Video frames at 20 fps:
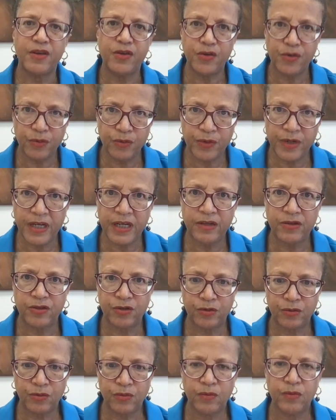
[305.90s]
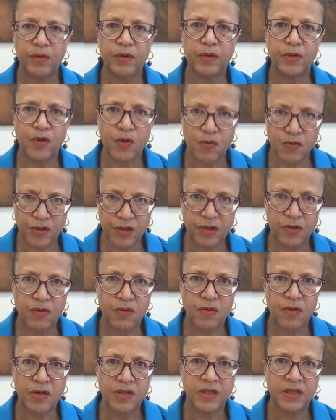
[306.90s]
you need to go to
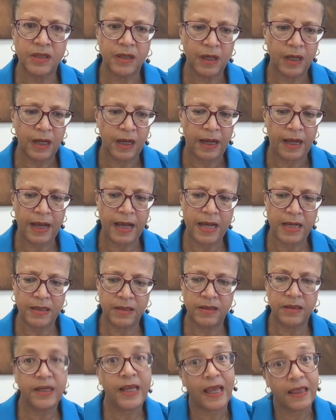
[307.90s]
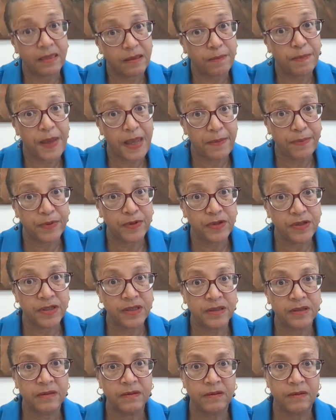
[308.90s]
court and get the
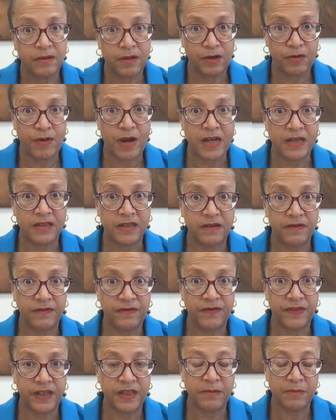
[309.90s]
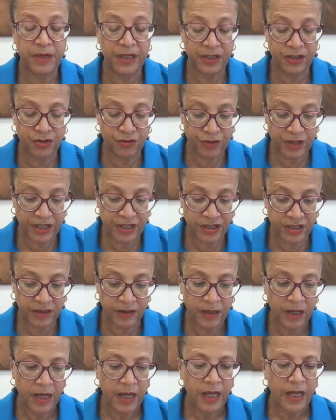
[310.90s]
papers, the grant of
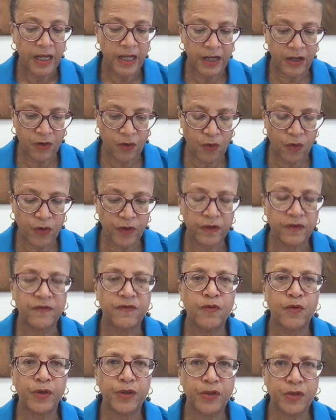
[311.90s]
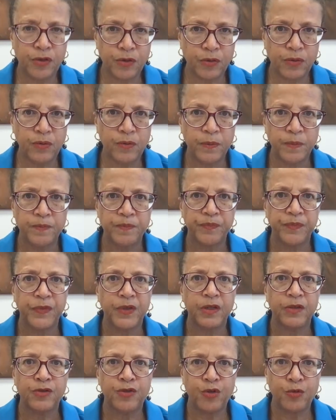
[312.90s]
administration, in order for you
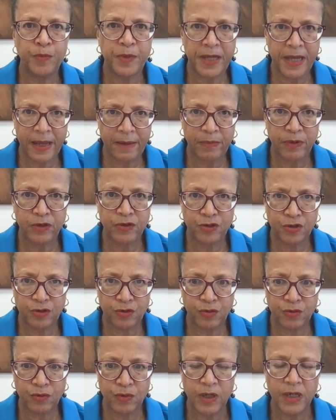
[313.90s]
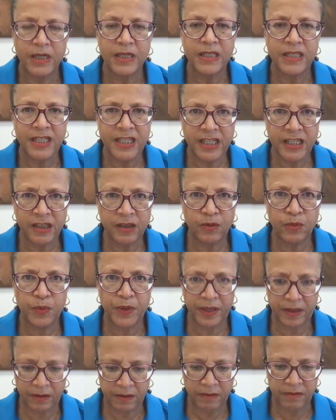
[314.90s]
to be able to deal
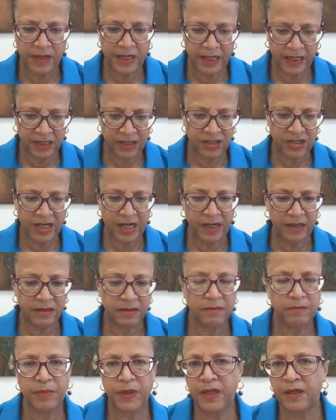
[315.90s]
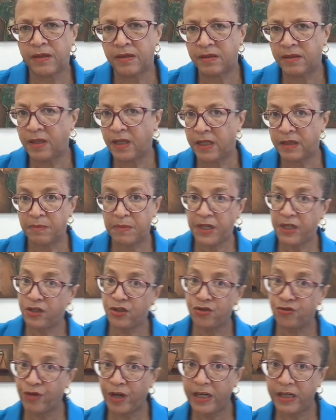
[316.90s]
with the estate, because the
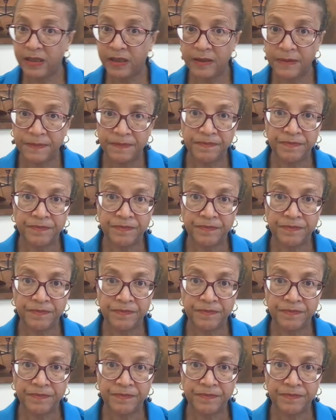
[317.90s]
administrator